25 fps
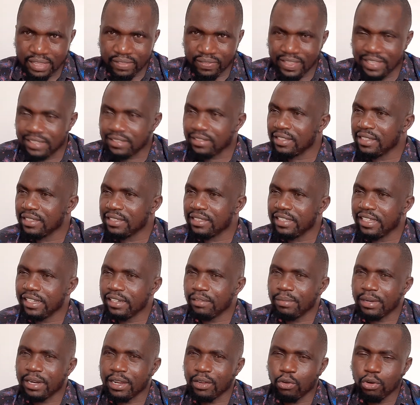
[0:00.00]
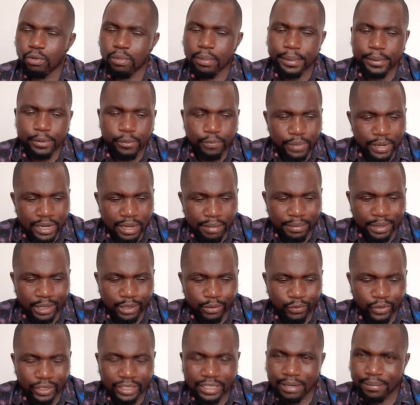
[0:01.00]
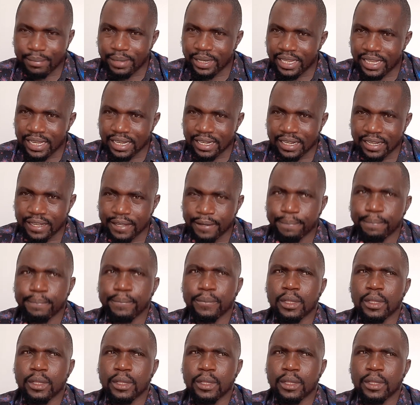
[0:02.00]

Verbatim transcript: There's this gentleman, a good member of parliament, Victor Muyaka,